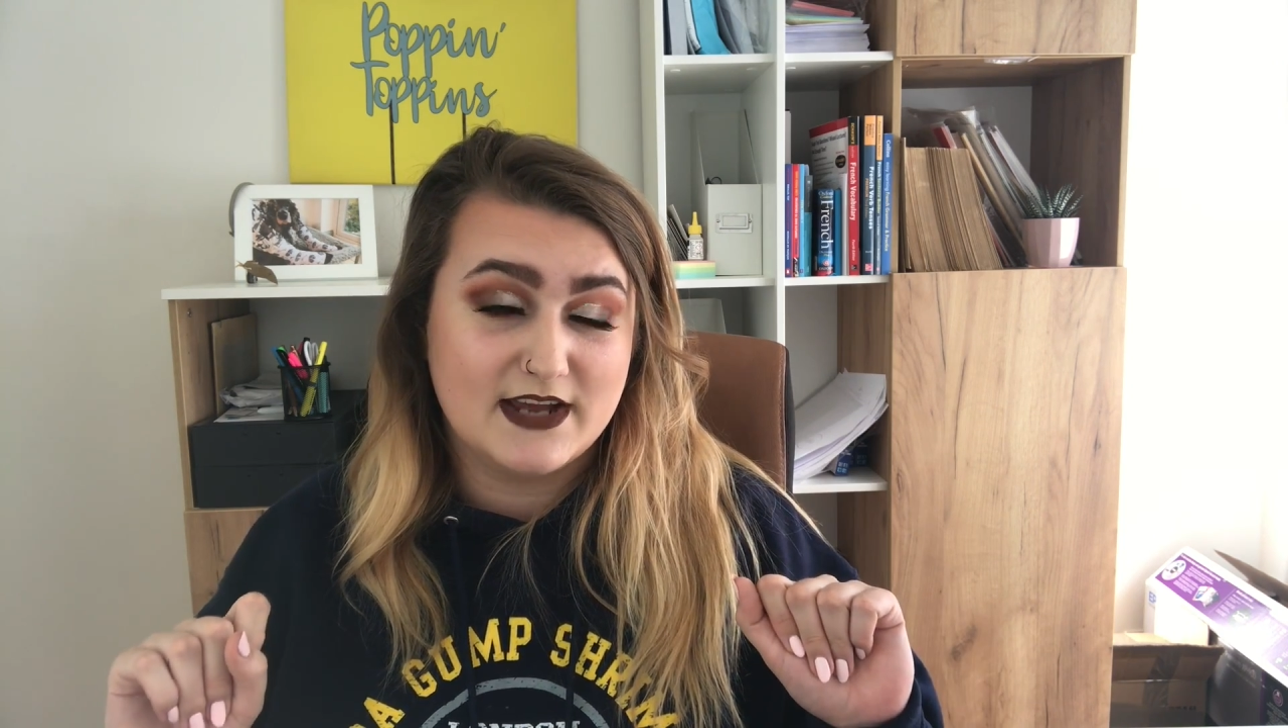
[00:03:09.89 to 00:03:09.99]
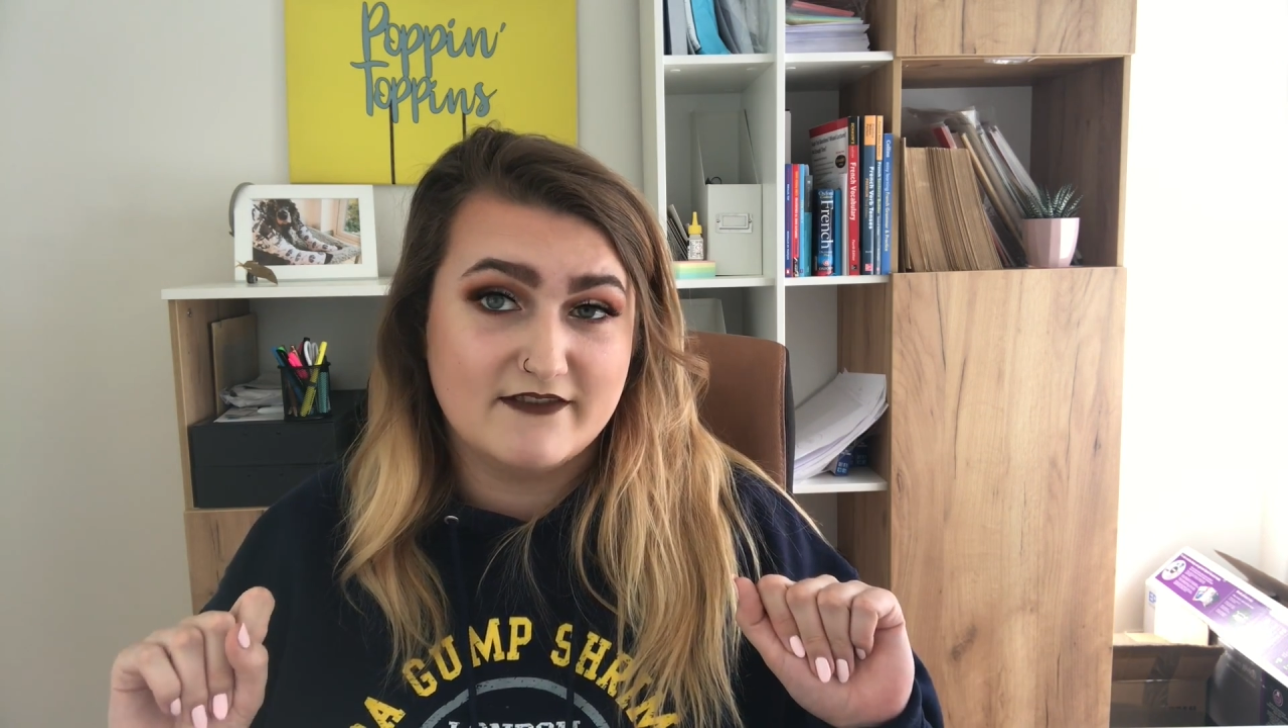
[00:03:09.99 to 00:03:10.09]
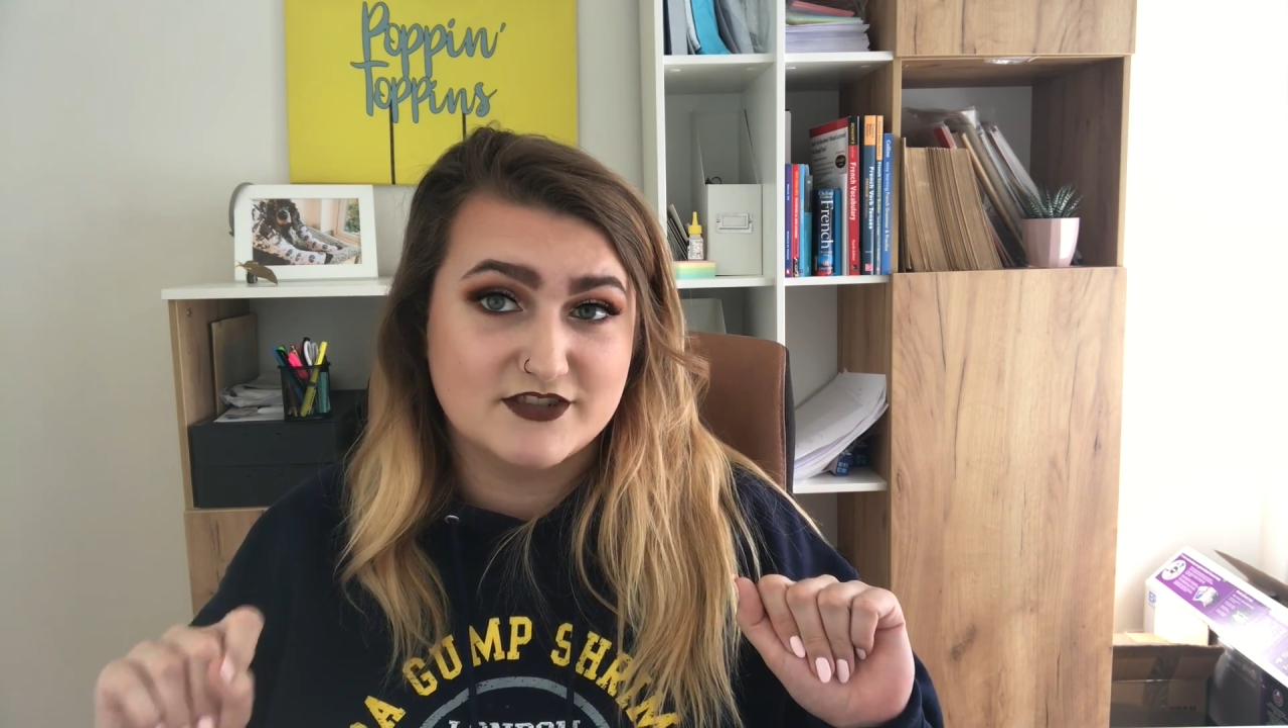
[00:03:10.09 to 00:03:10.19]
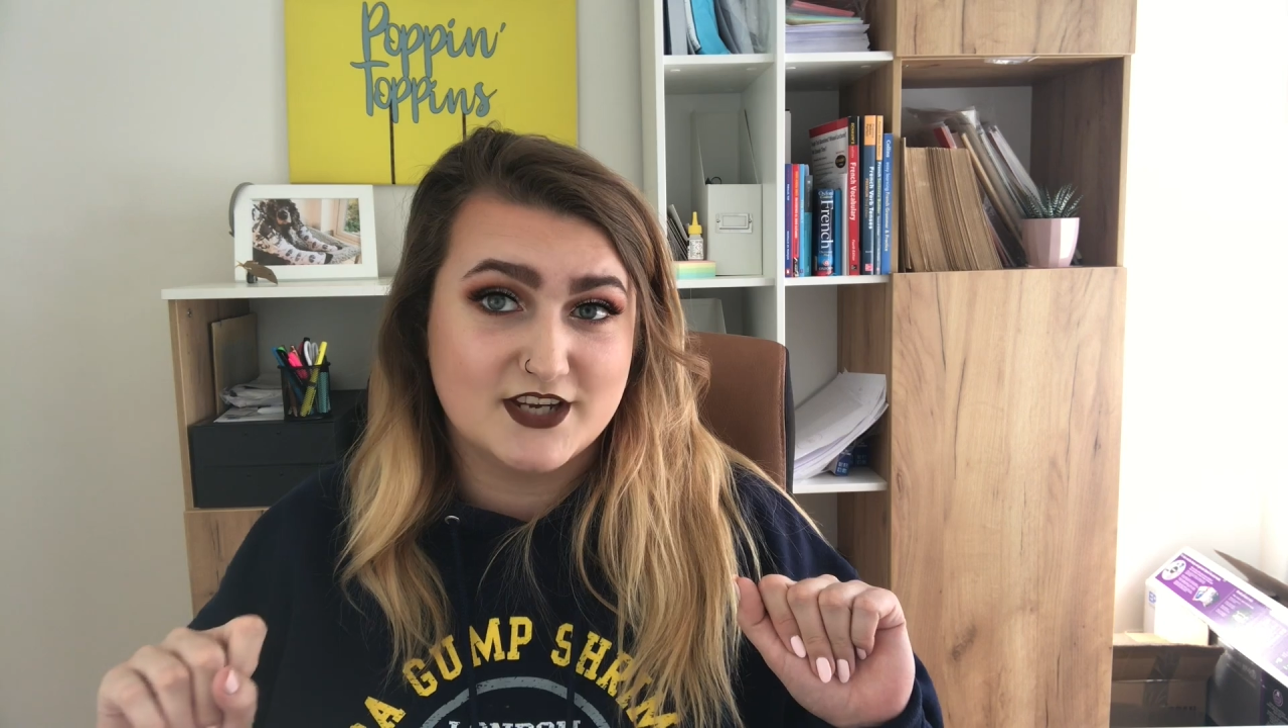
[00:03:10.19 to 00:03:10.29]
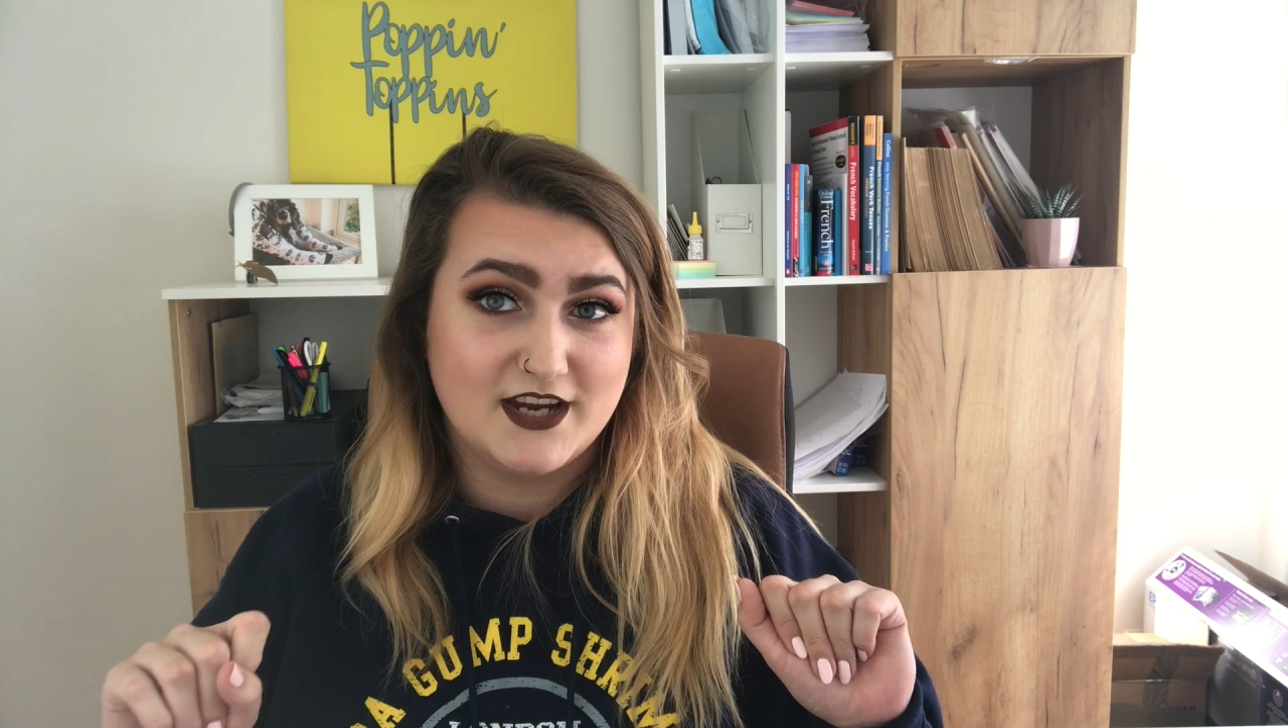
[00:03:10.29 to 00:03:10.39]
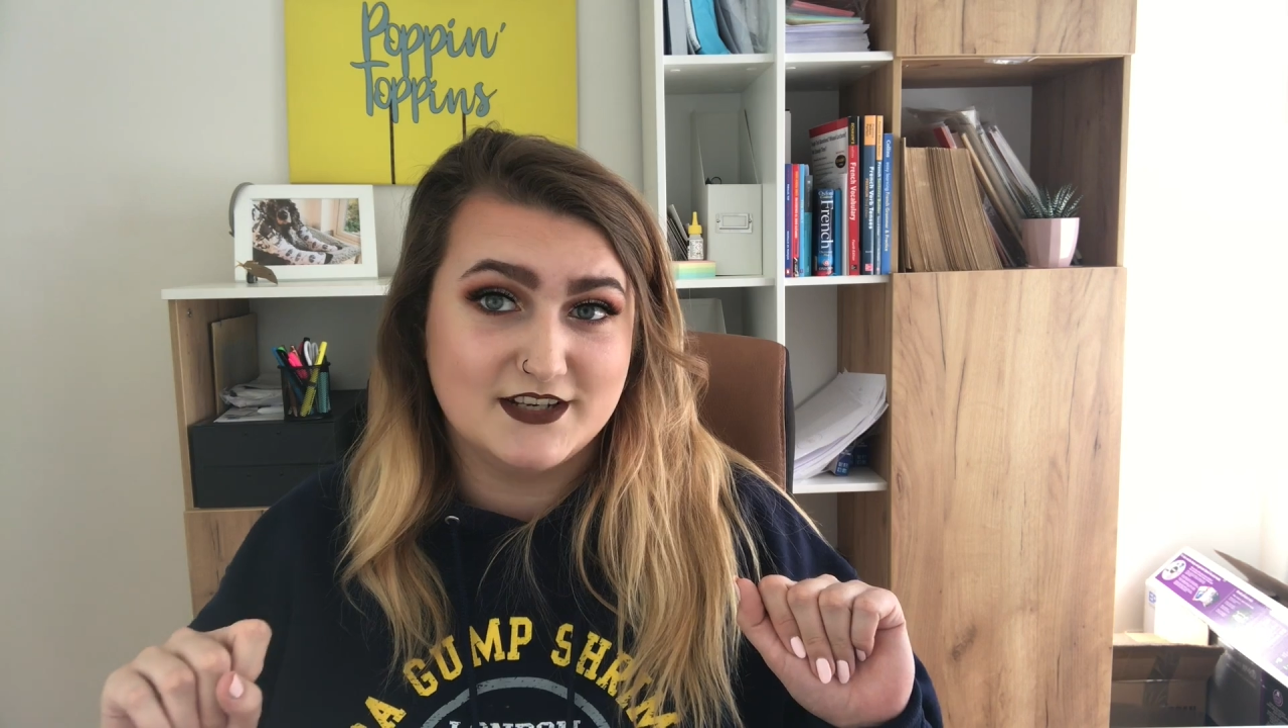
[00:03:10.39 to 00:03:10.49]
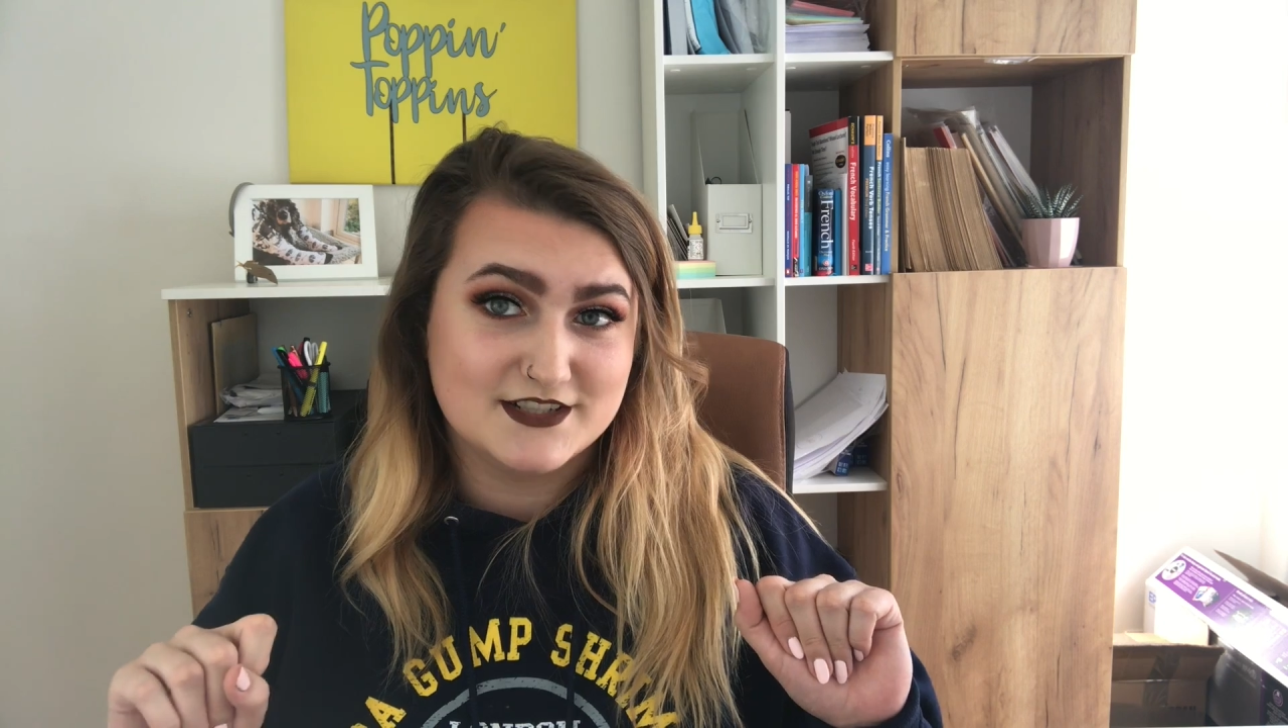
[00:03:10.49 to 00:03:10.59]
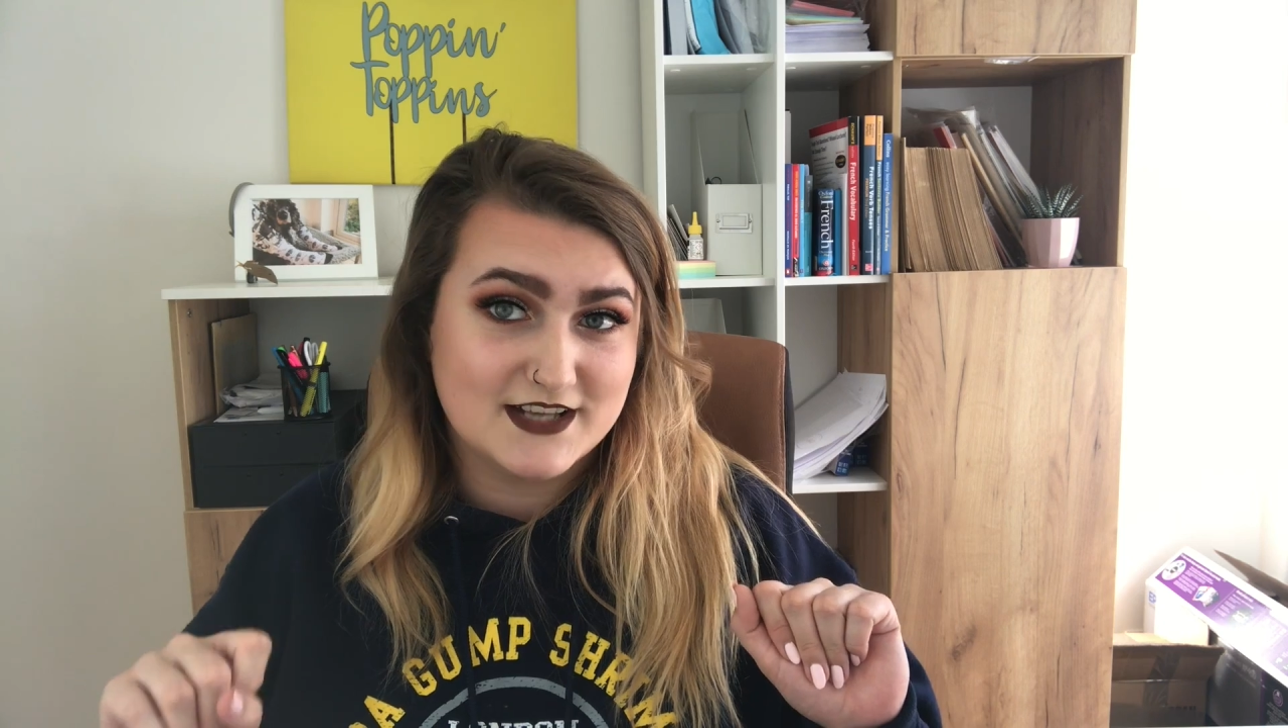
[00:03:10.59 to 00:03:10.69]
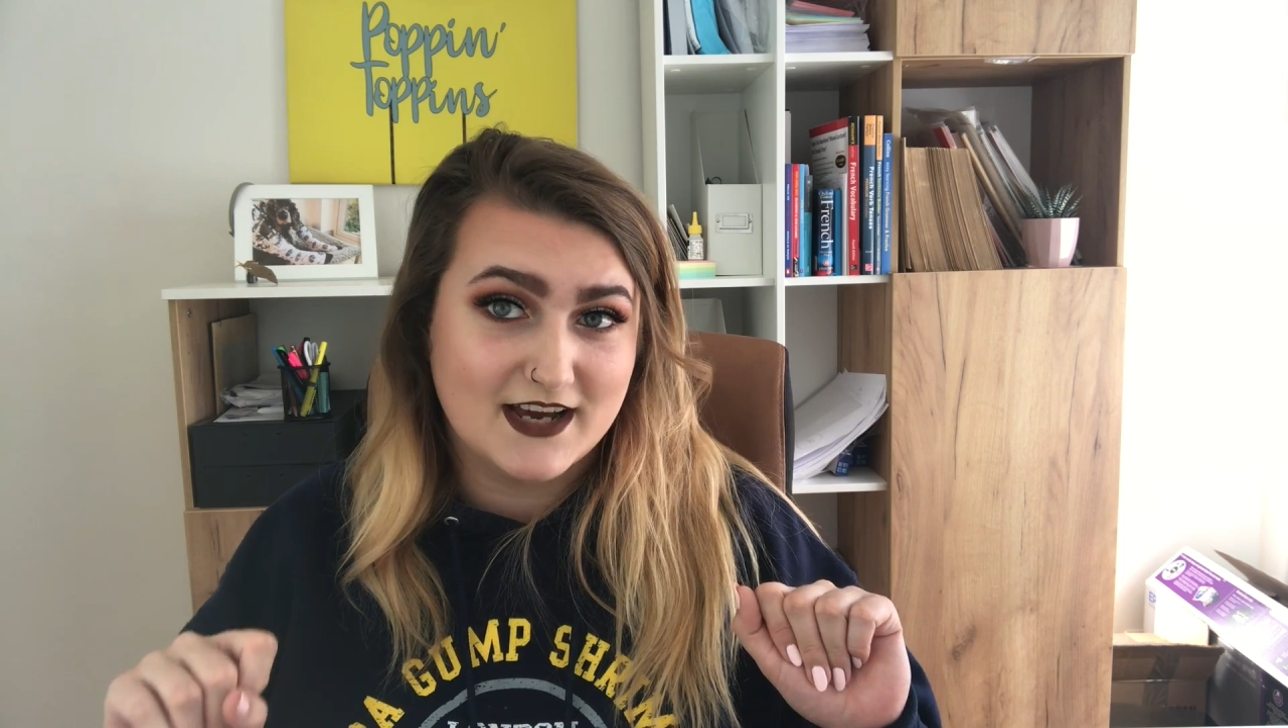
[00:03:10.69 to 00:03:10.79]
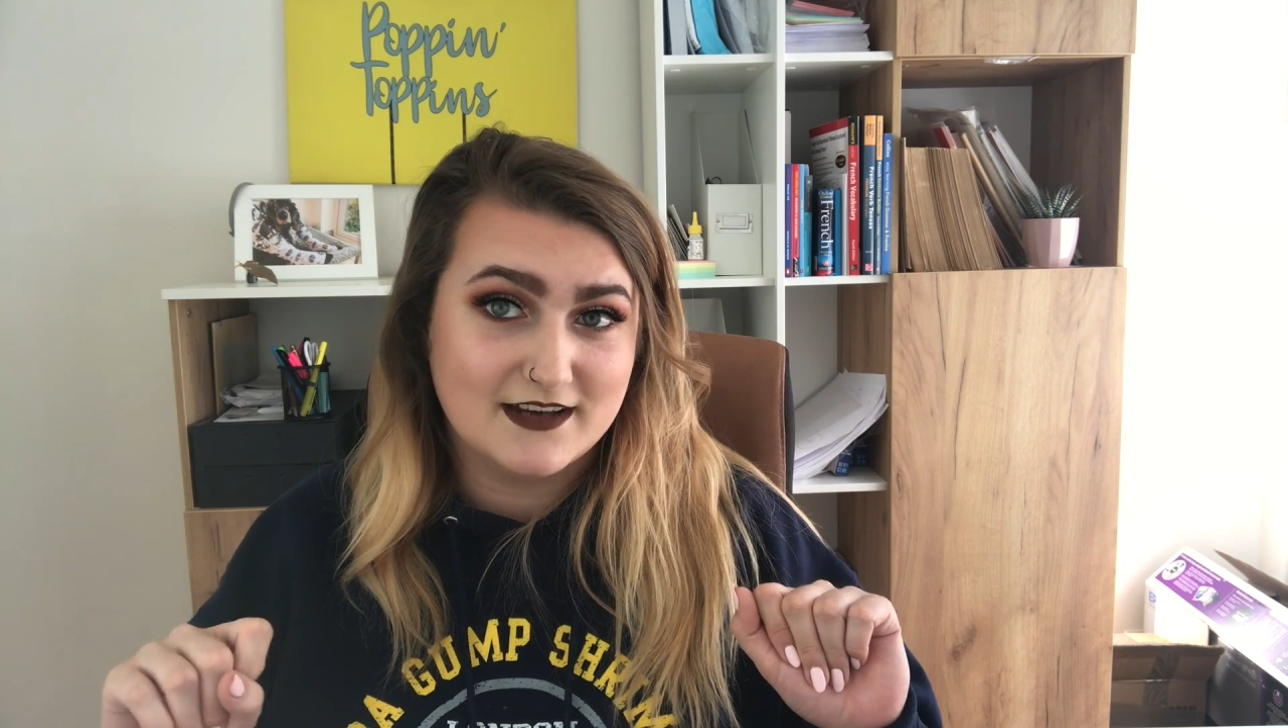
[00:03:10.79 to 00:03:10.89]
haven't
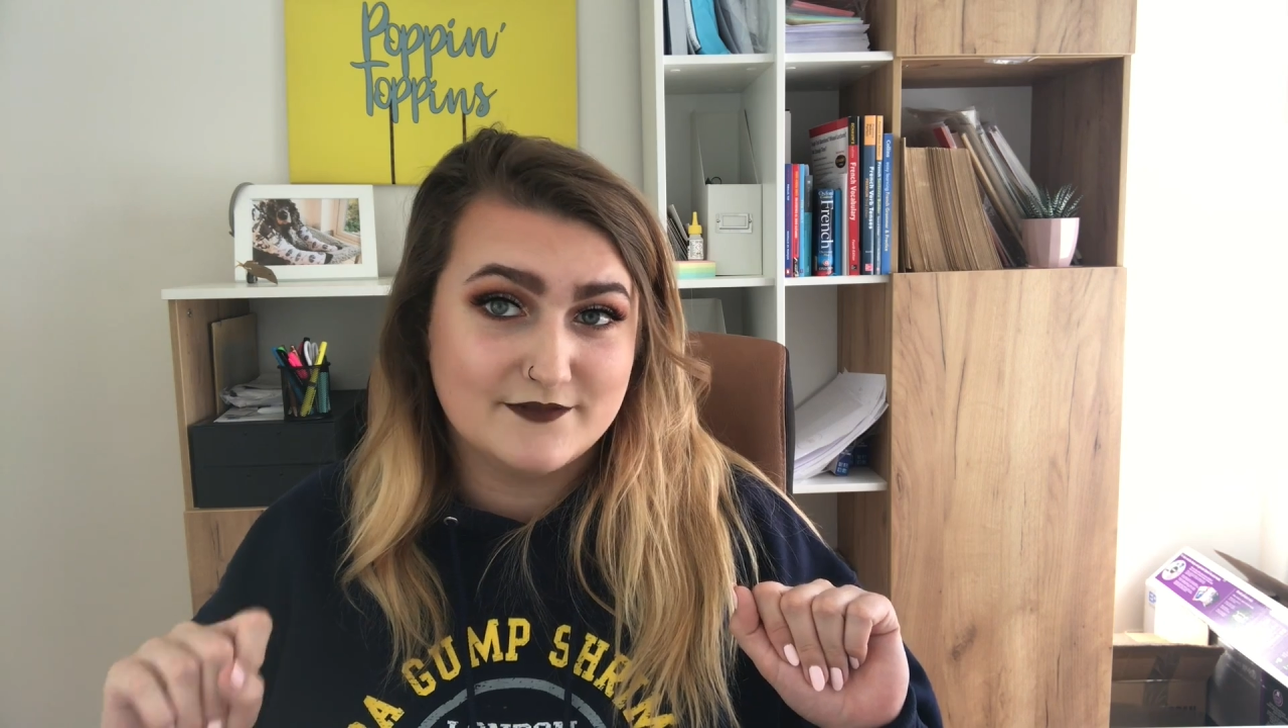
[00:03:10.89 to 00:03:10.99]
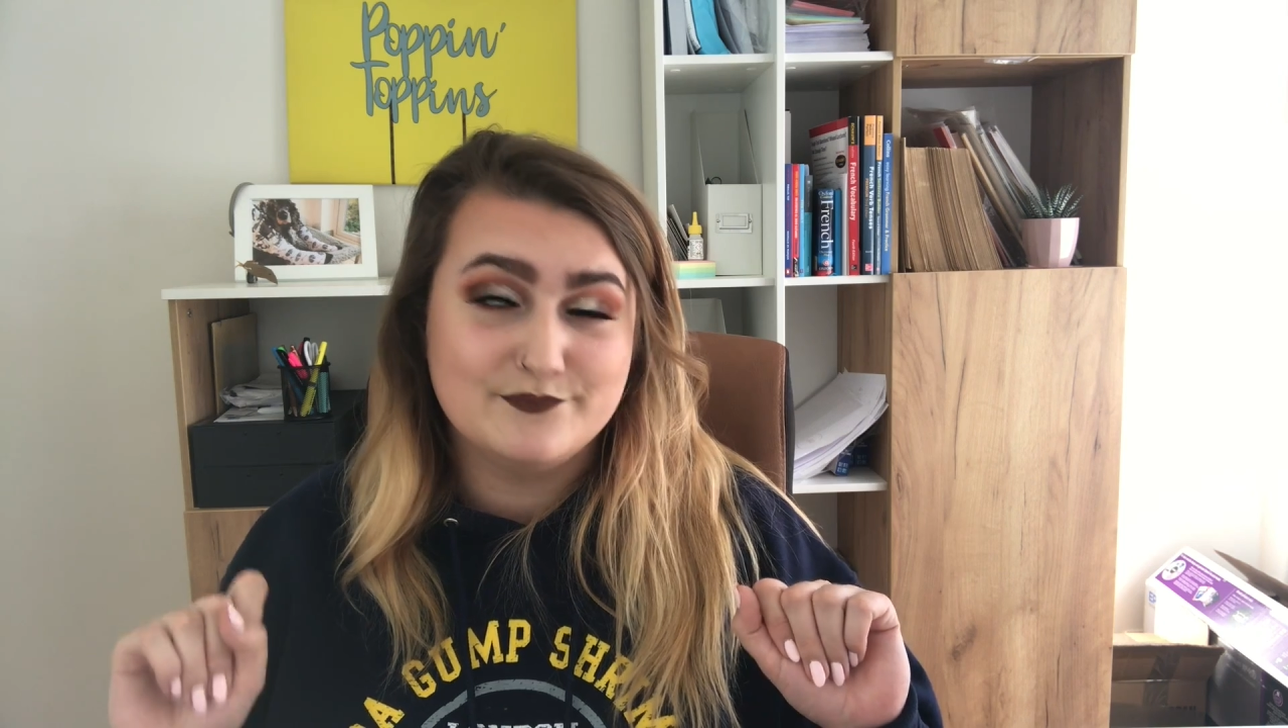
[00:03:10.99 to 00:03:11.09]
changed that.